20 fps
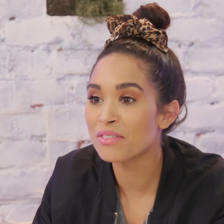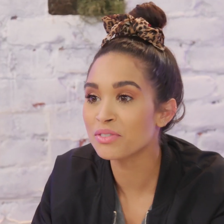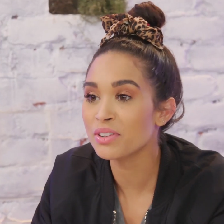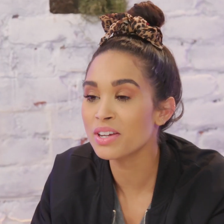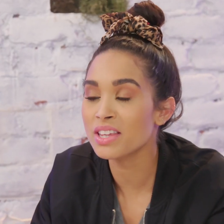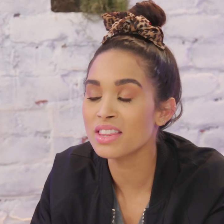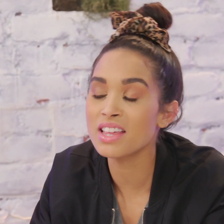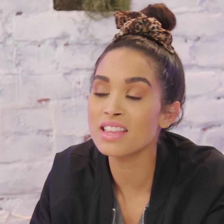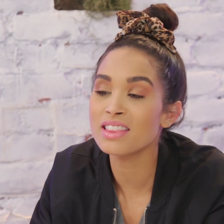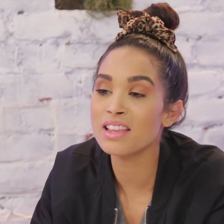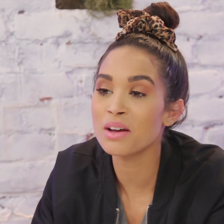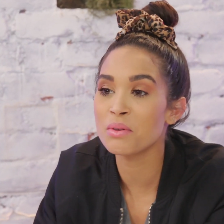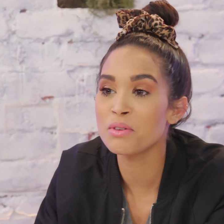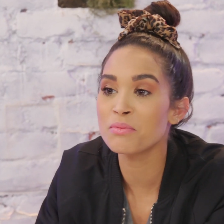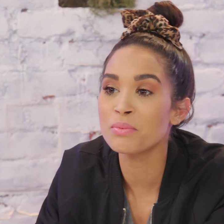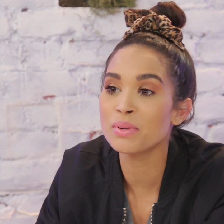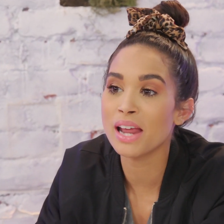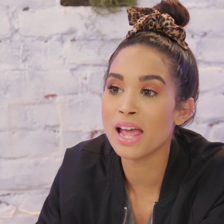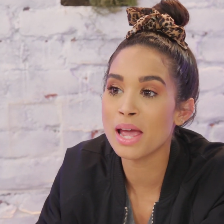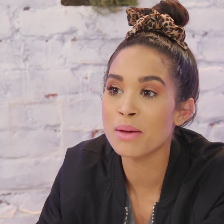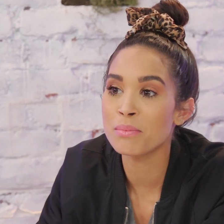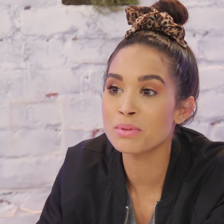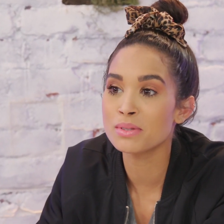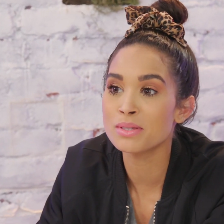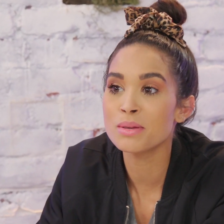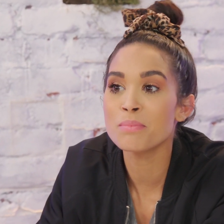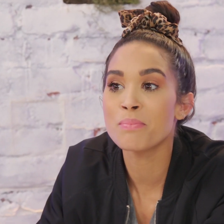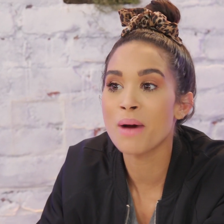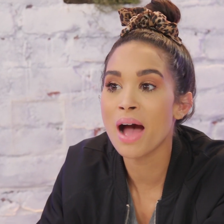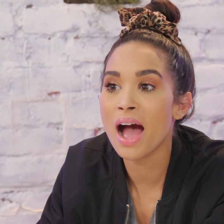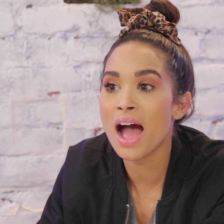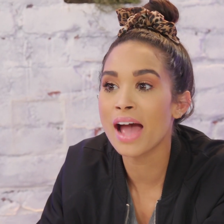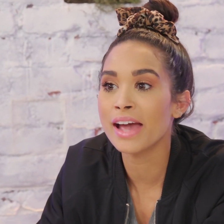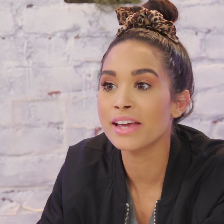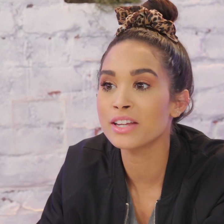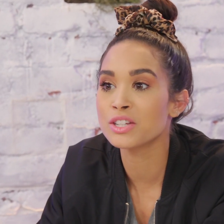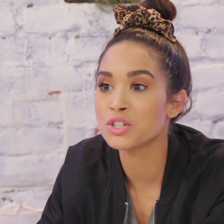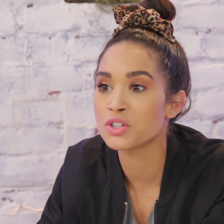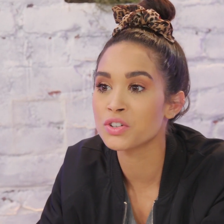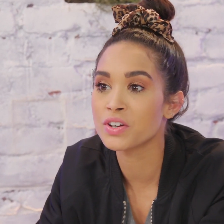everything that we've been able to buy